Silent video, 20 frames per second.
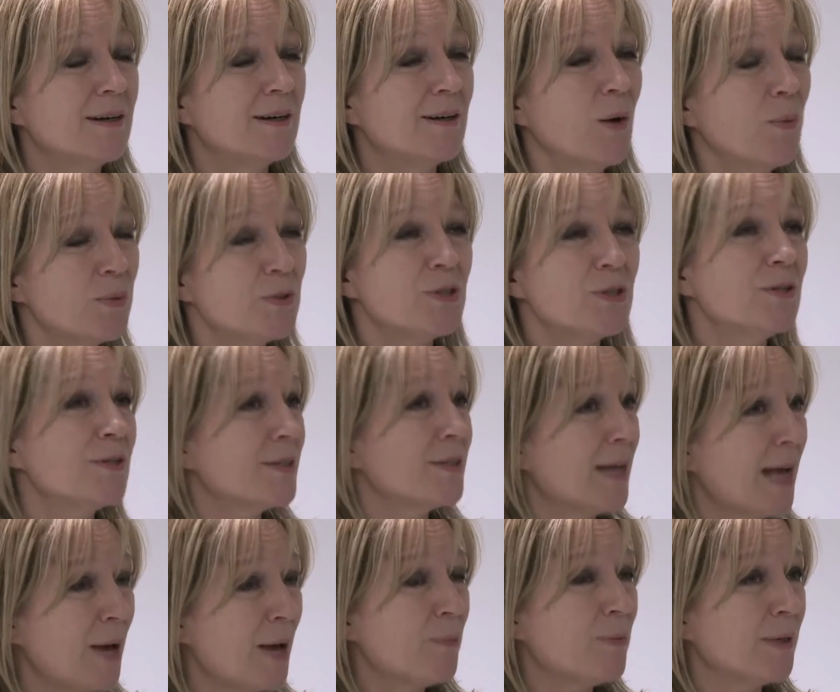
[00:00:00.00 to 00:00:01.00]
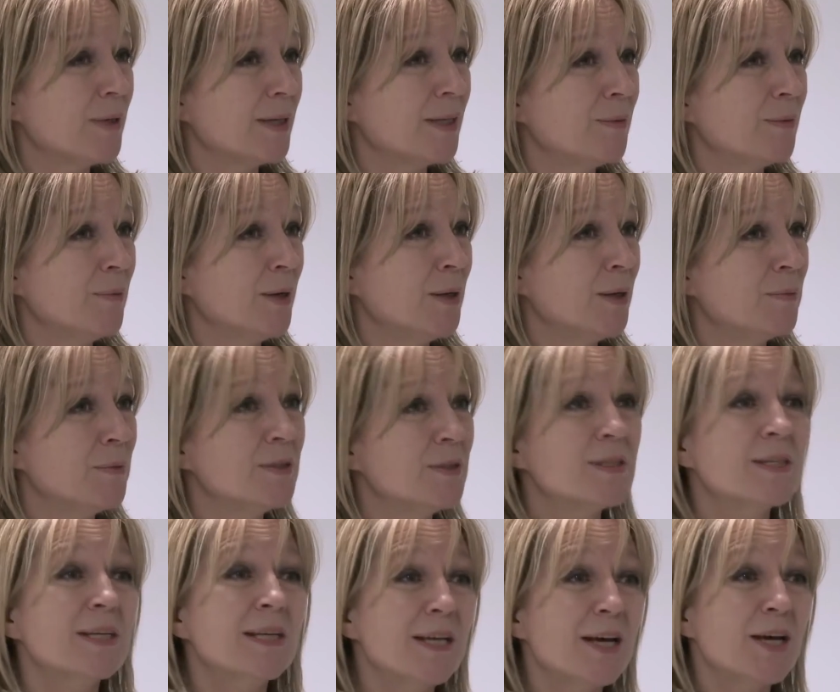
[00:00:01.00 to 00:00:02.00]
opportunities are happening at the
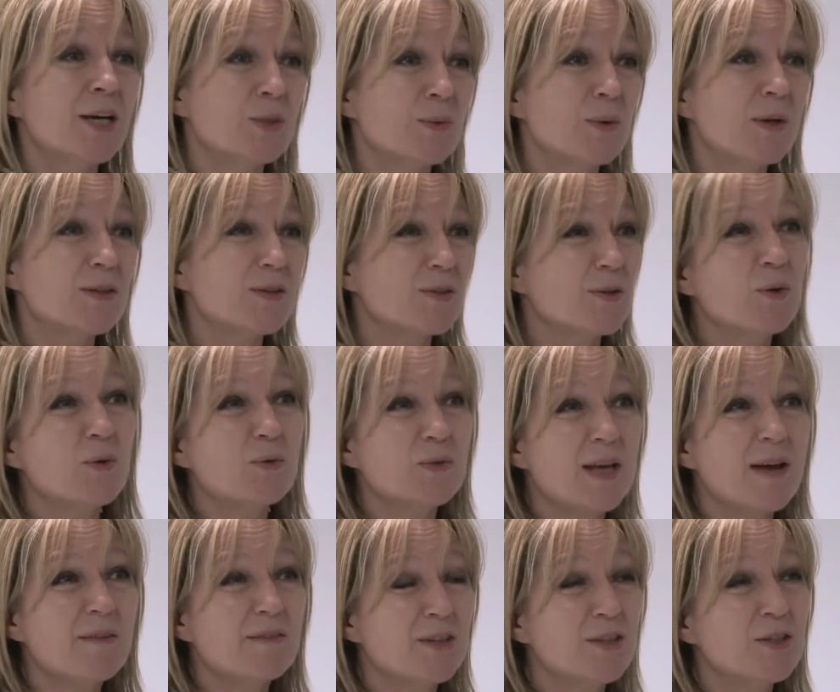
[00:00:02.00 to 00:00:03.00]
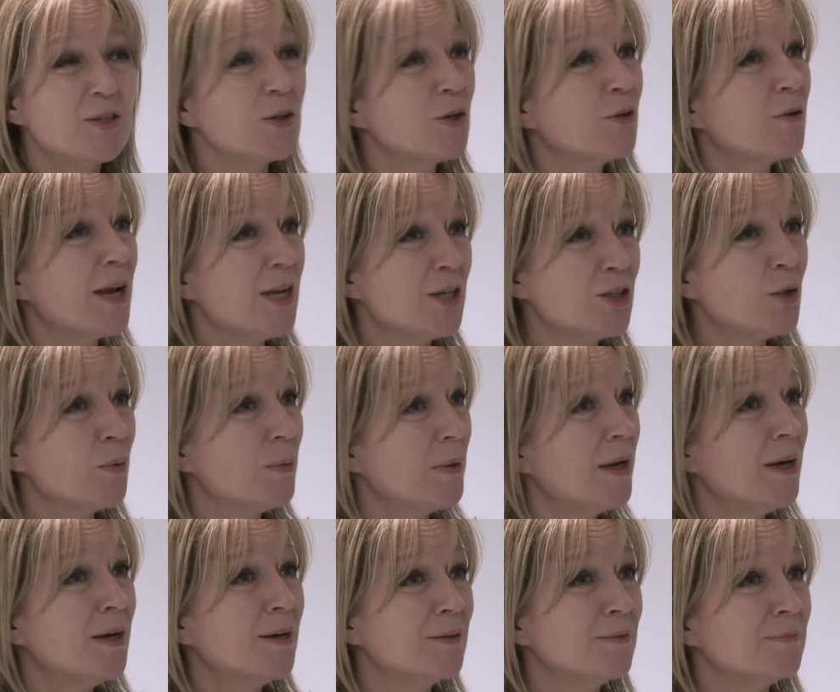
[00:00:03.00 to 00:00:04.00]
moment, as well as, of course, having to do a great job at
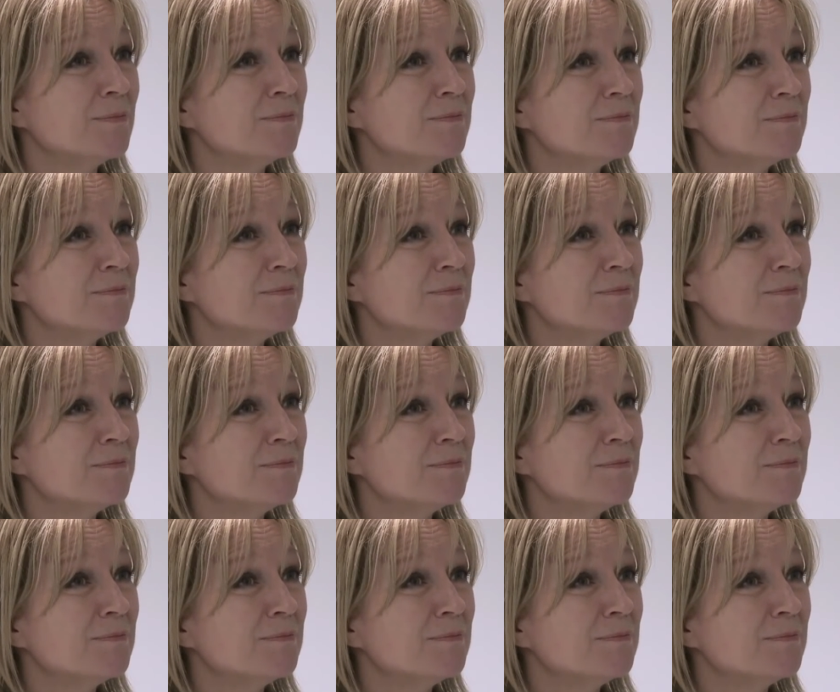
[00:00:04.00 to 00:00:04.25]
home.